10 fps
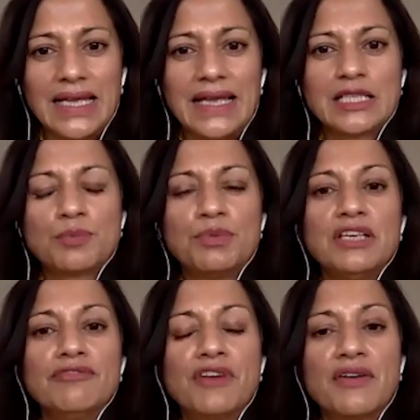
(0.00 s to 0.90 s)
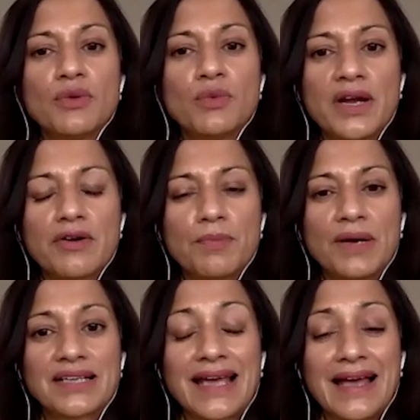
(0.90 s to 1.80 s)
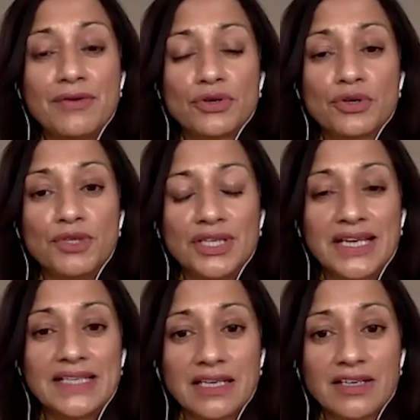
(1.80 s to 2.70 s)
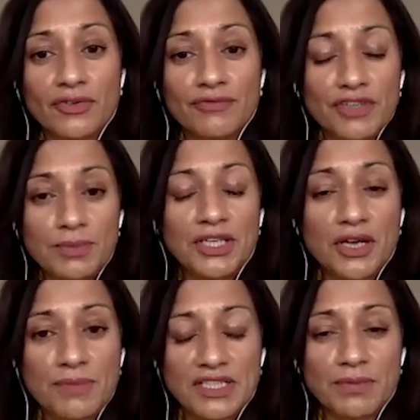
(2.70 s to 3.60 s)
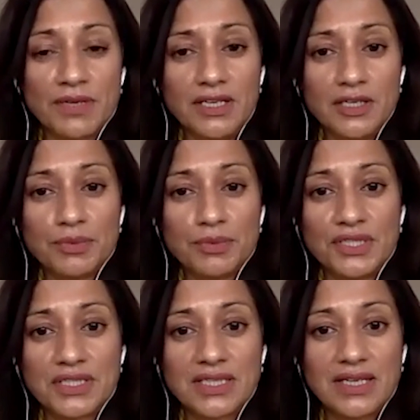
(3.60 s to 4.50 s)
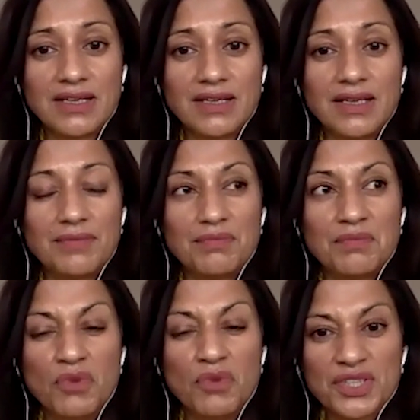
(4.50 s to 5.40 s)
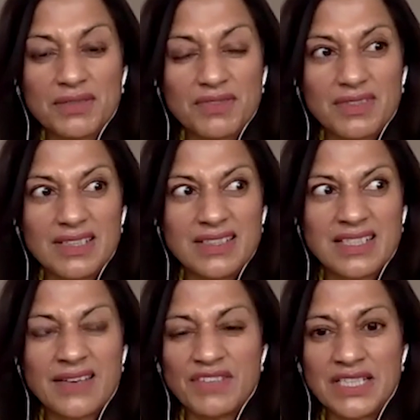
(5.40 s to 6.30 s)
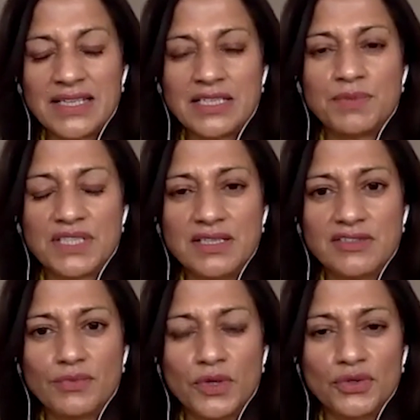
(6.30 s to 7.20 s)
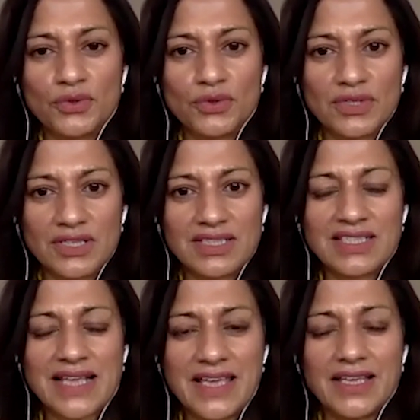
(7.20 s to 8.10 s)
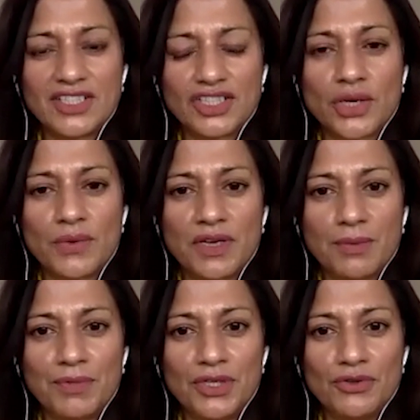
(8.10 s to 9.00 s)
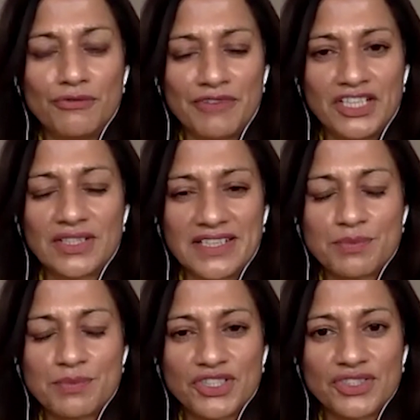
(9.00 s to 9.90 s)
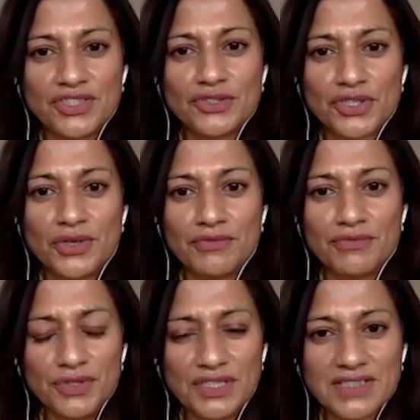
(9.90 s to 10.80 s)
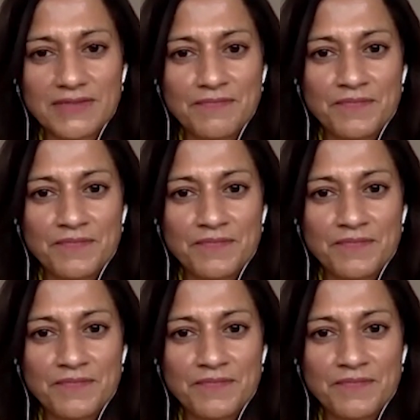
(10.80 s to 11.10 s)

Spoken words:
It's being very aware about how you're communicating that non-verbally, going back to my earlier point. More than 70, 80% of what you're saying is showing up in your facial expressions and your tone of voice.